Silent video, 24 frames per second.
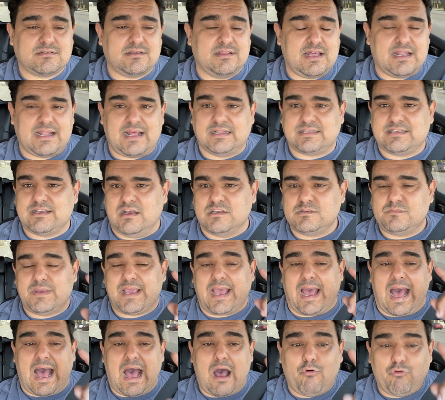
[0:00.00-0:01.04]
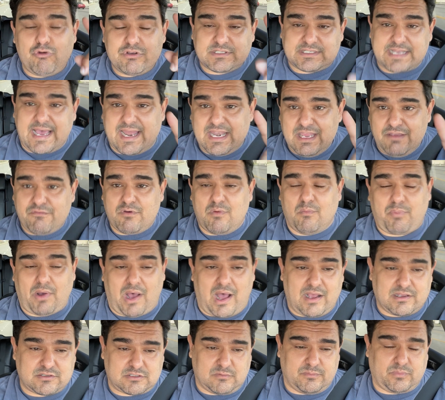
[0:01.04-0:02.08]
So then that tells me, how is that even
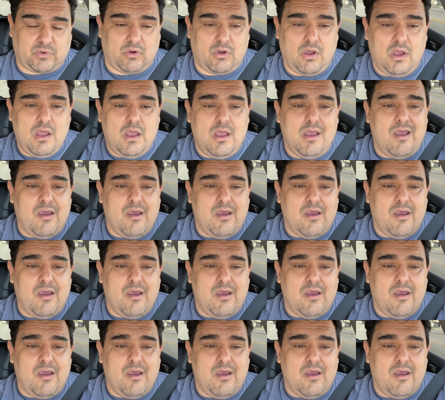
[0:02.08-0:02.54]
possible?